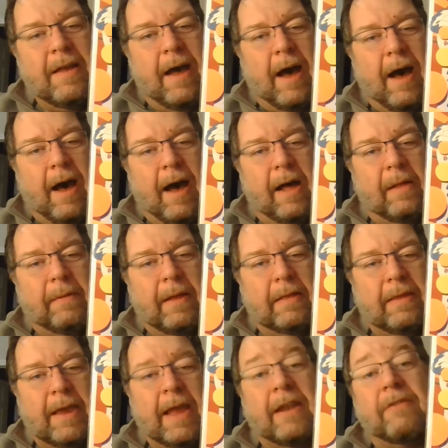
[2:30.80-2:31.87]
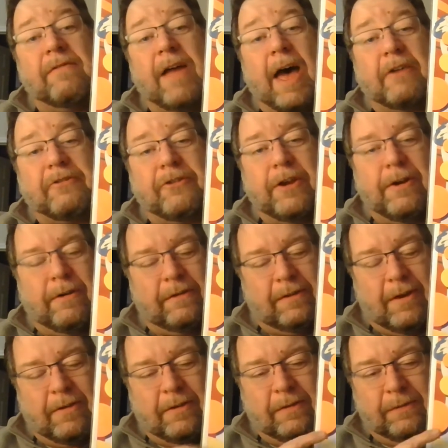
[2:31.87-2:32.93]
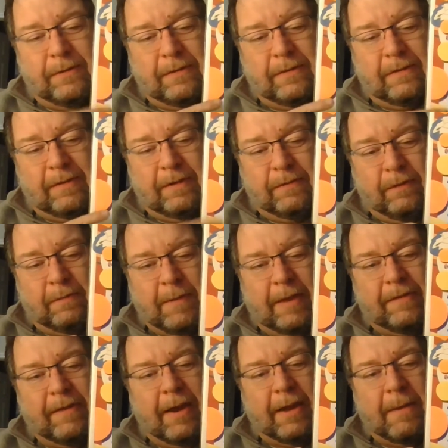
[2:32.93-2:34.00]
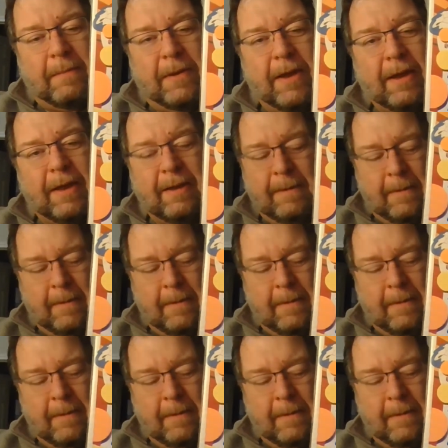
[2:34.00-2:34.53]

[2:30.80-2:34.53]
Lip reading: at the end of last year. So this was my second pick.